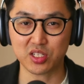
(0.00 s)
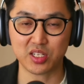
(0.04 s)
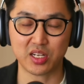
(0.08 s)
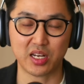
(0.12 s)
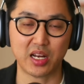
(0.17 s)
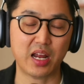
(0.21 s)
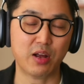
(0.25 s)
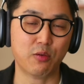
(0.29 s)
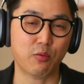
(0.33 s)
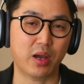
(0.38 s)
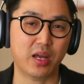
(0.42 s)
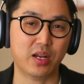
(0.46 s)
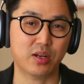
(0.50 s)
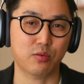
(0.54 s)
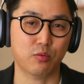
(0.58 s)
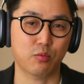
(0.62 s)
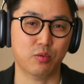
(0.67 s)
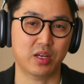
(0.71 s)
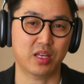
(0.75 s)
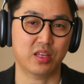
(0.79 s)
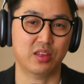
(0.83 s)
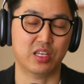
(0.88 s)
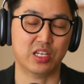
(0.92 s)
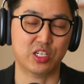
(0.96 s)
and I went
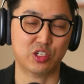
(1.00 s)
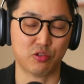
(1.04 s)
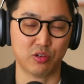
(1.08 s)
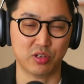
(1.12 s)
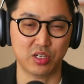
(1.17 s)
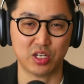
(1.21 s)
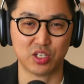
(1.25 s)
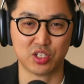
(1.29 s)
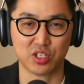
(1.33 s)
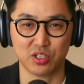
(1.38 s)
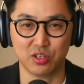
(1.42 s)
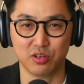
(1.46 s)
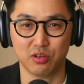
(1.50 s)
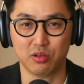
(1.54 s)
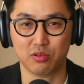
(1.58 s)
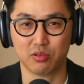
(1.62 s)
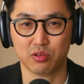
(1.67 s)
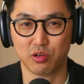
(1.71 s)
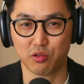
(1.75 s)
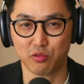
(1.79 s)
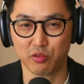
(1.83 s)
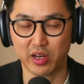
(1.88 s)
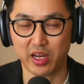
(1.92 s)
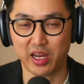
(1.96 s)
with the traditional
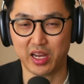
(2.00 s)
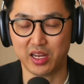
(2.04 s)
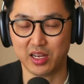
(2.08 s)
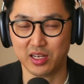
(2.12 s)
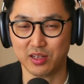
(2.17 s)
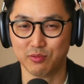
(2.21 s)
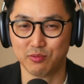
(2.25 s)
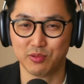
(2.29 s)
gray,